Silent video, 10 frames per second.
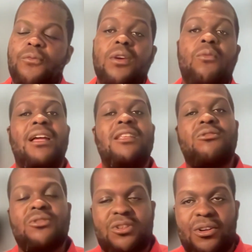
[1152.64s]
we want
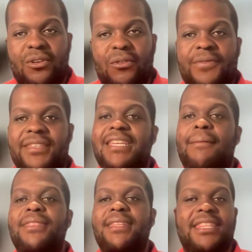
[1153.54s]
to show
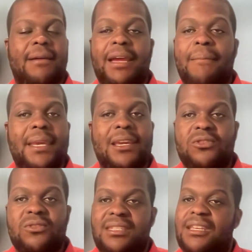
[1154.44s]
something that might be
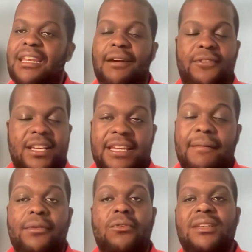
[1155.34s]
interesting, like for
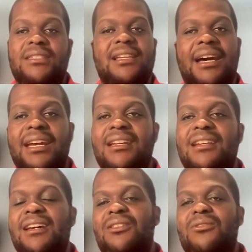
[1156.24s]
example, was tied
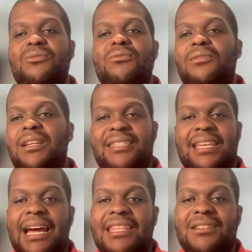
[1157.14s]
to, let's say,
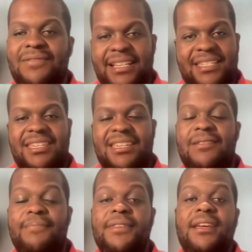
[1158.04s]
anti-vaccine,